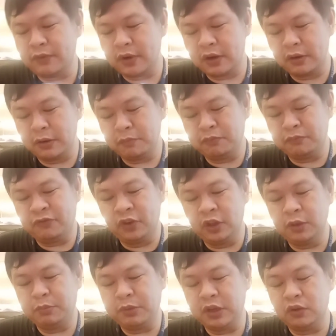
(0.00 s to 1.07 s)
very
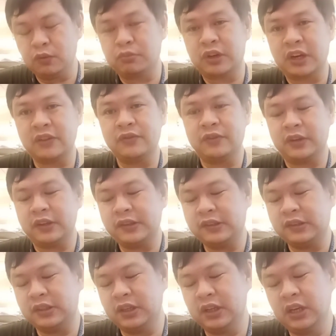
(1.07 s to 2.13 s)
Filipino
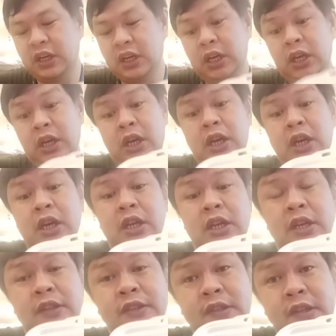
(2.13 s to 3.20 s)
breakfast. It
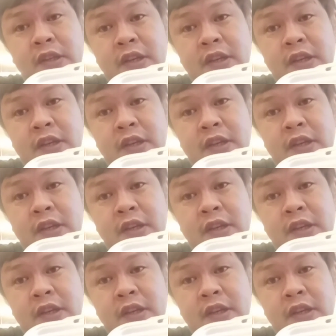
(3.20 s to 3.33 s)
is